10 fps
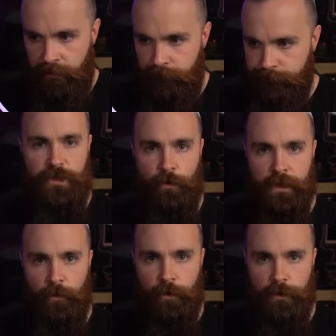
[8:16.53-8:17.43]
com
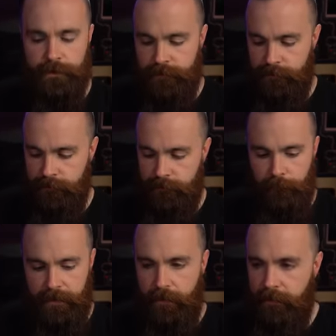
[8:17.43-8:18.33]
totally works,
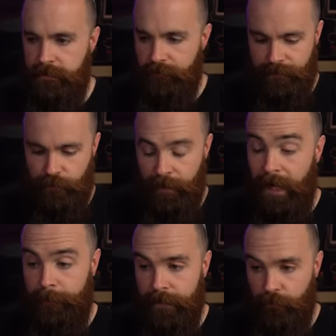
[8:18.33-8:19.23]
because if I do an
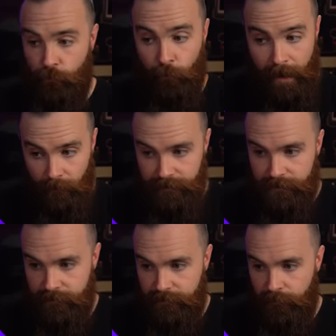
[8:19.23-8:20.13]
I P
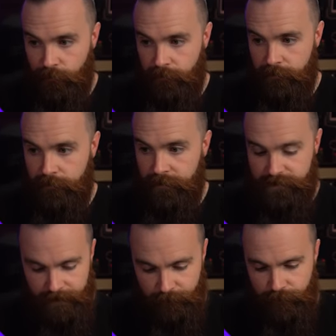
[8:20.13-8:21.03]
route
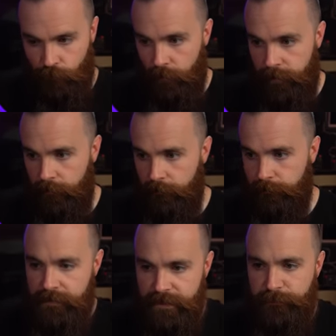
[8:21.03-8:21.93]
inside of Thor here,
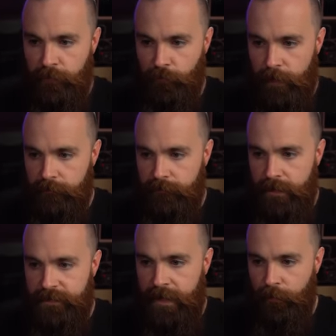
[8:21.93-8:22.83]
his default route,
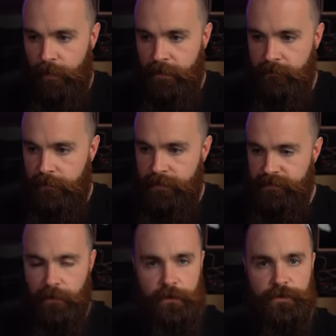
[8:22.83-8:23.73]
his gateway
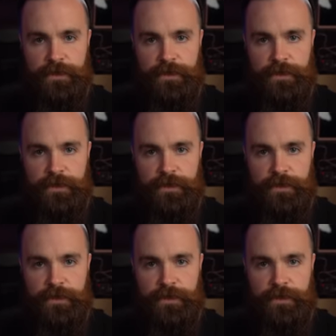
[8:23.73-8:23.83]
is Docker